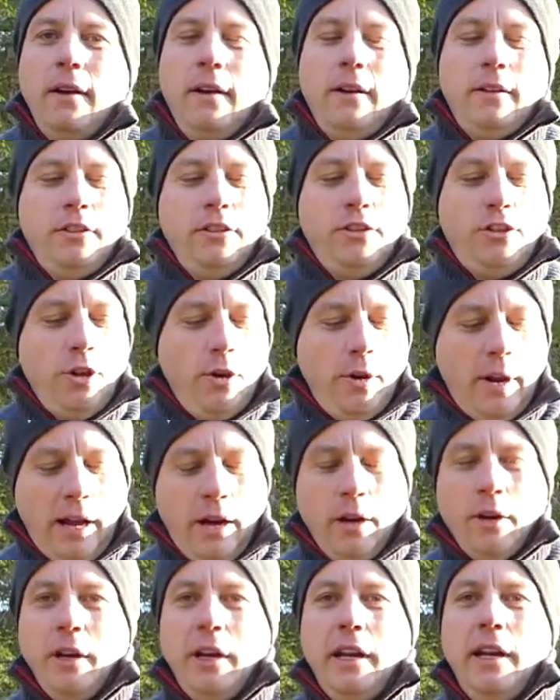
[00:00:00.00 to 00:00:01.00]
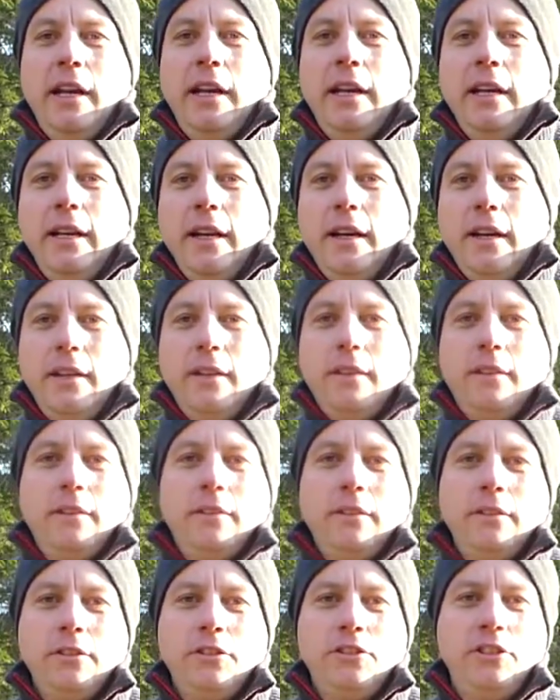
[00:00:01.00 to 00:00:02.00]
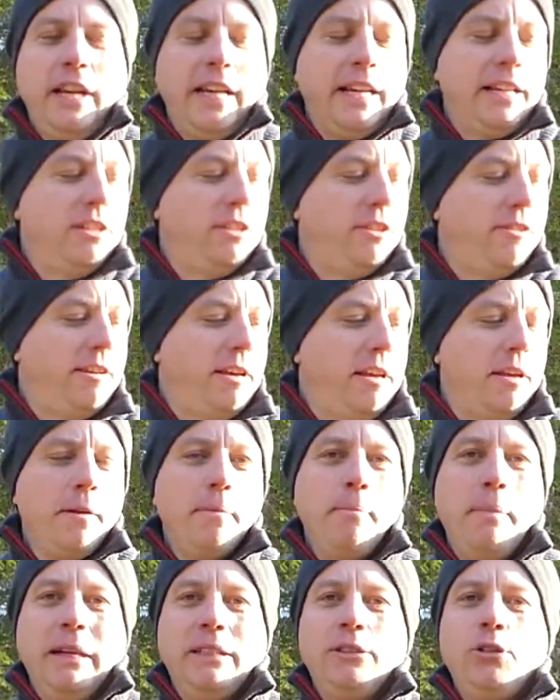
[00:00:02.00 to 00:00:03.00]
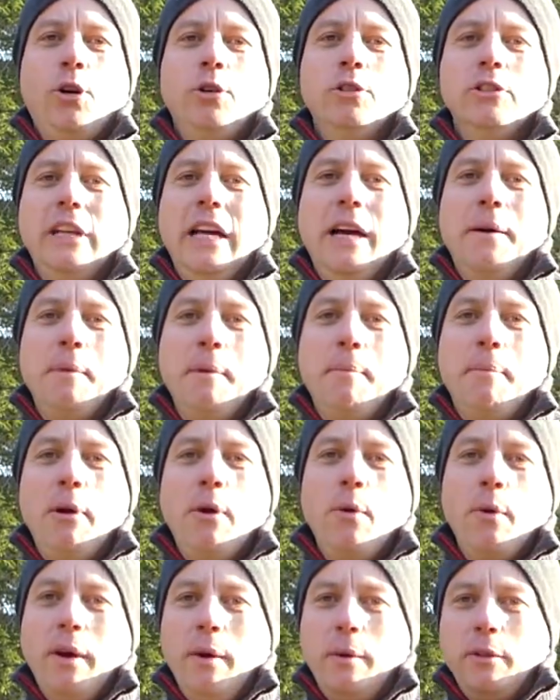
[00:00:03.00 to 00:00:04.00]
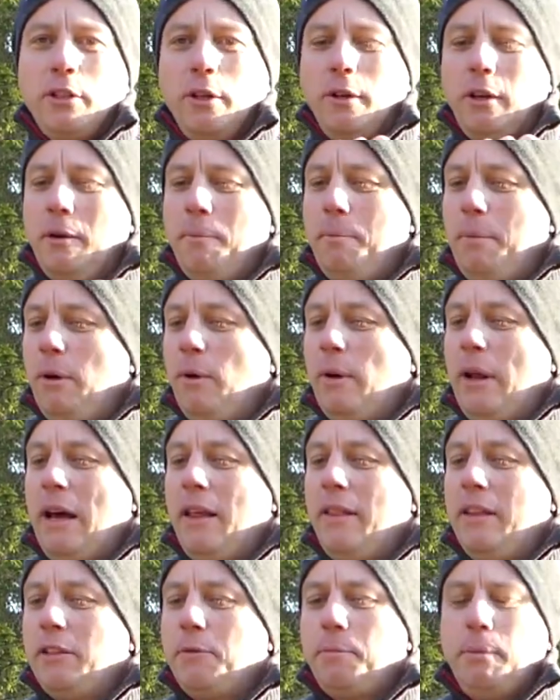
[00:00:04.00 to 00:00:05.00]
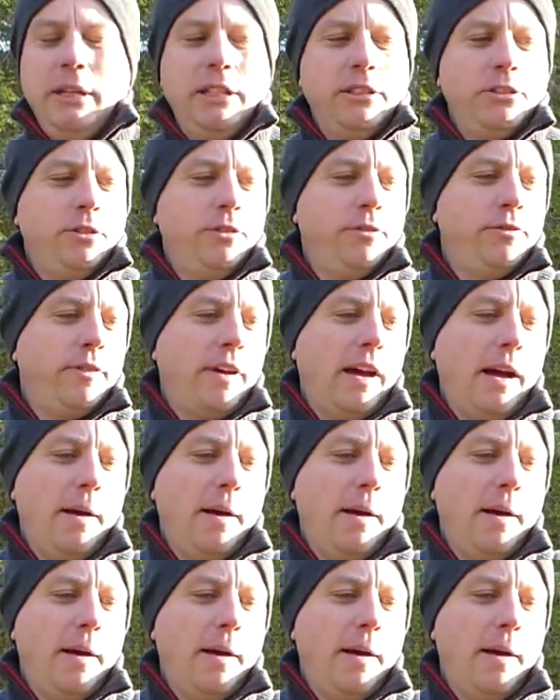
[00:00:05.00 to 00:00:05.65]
To do that I'm going to need a secondary baton to help me build it, which I'm going to build out of this piece of,